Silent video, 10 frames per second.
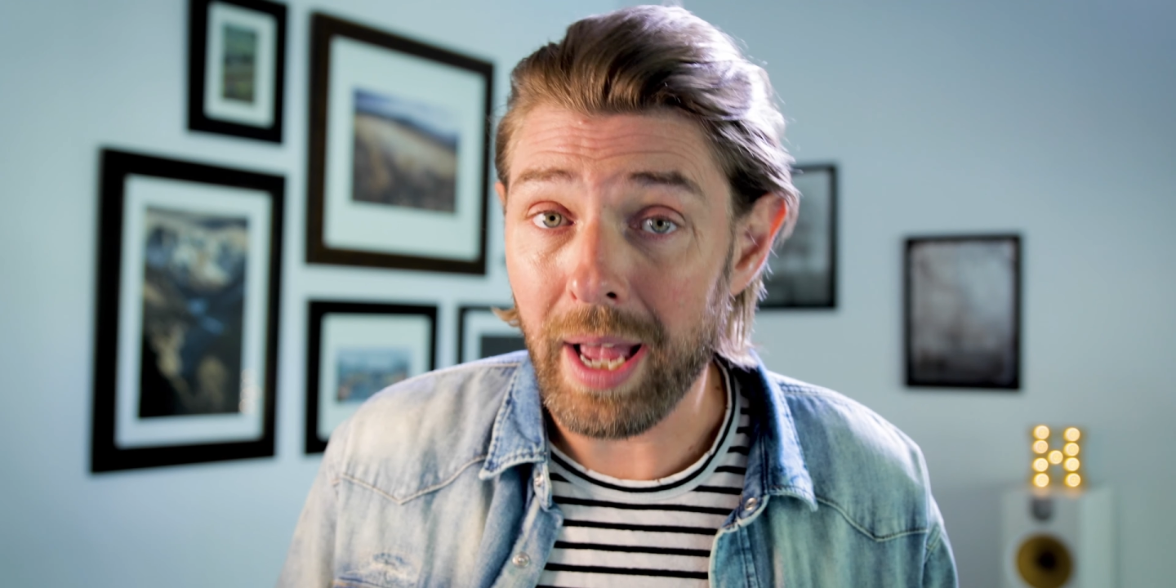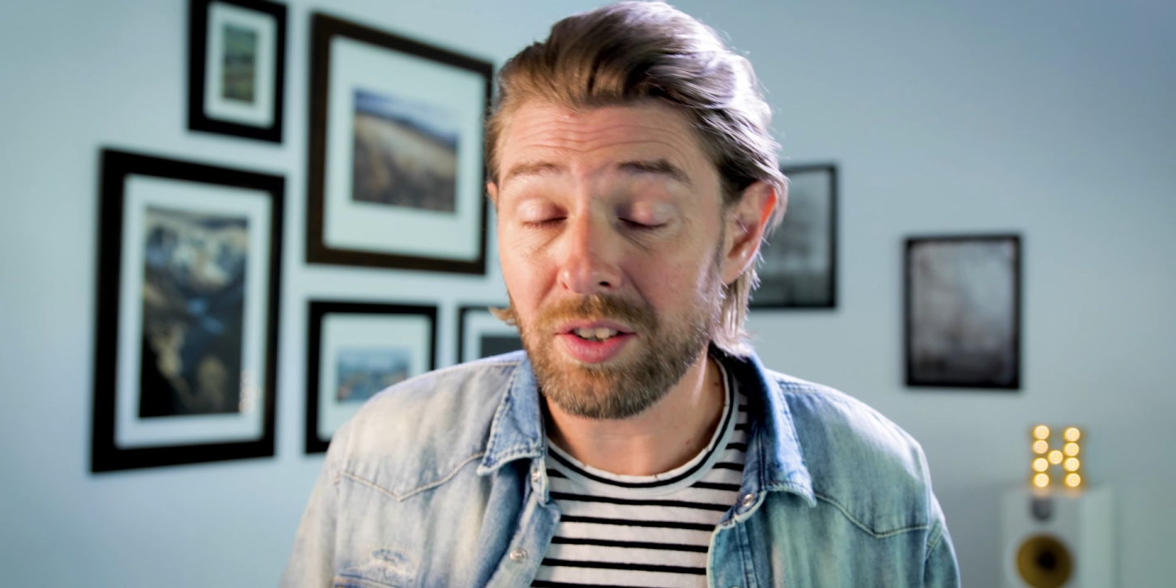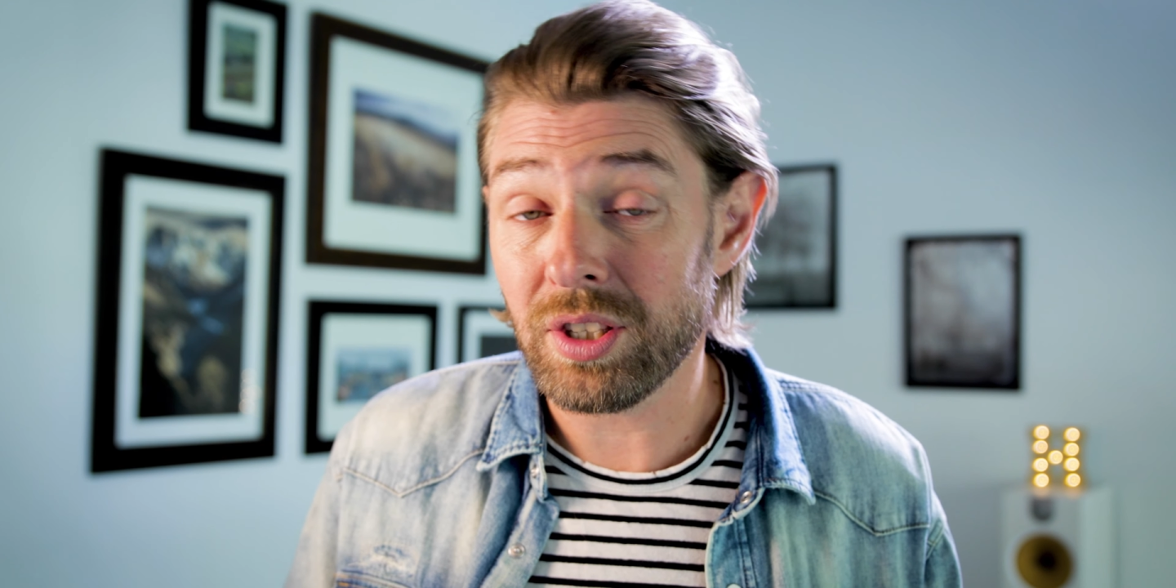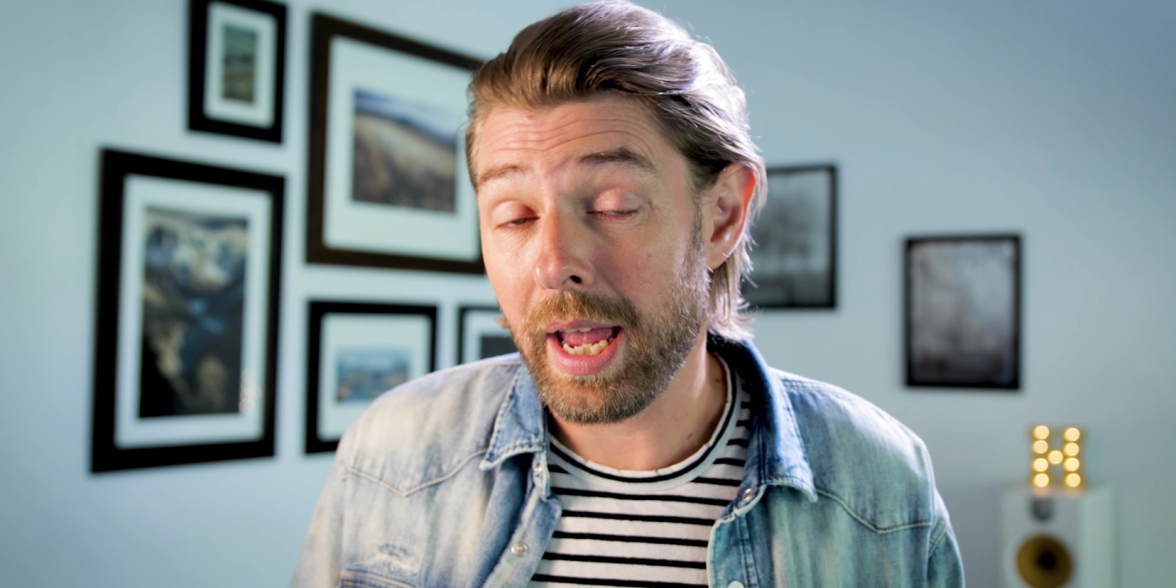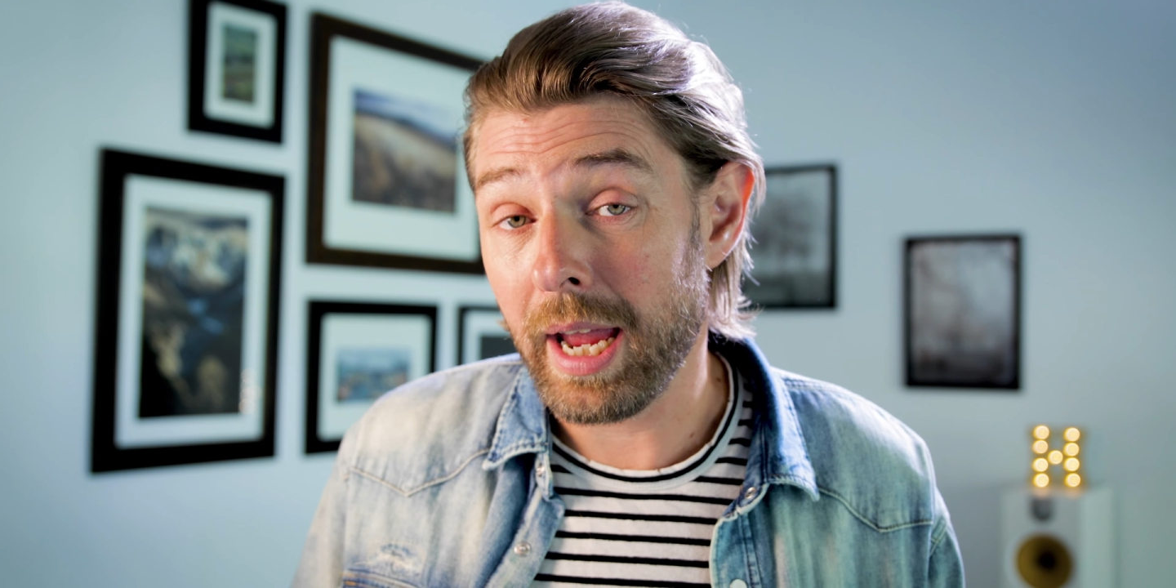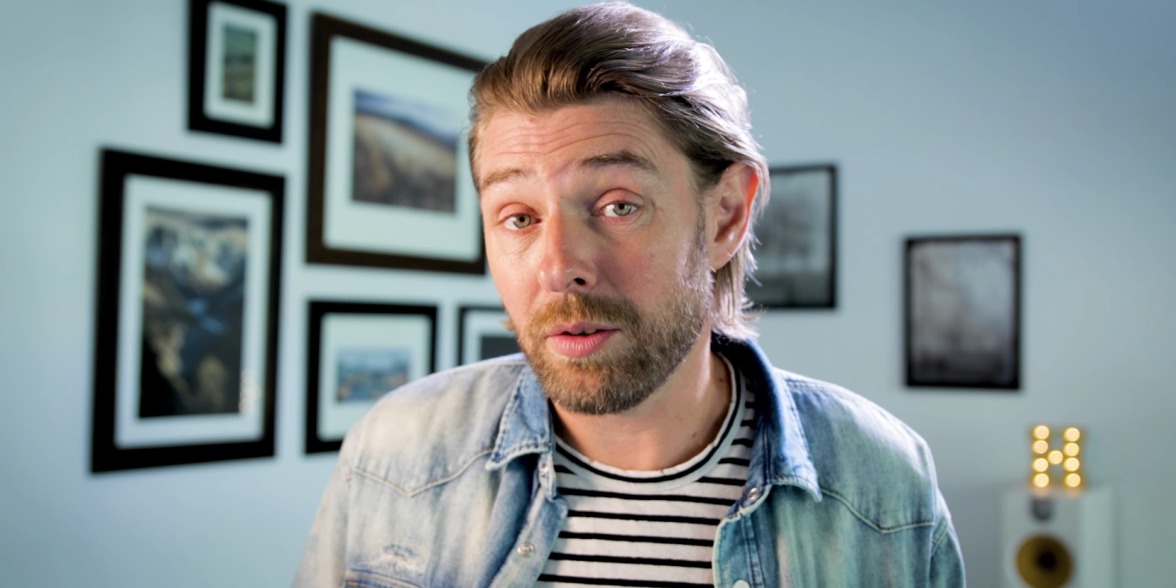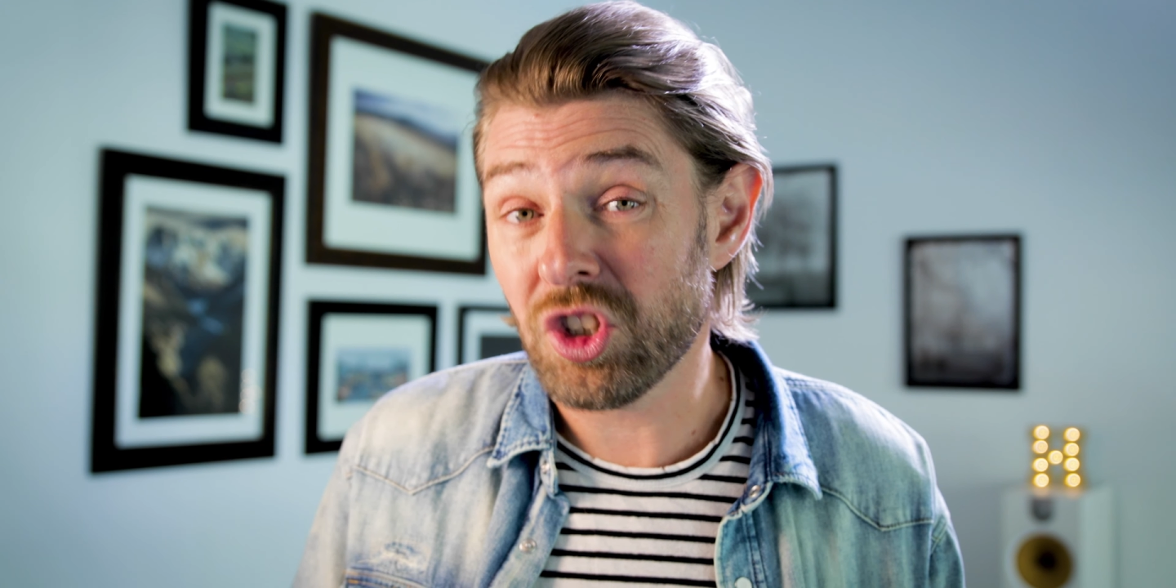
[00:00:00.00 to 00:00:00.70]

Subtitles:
has a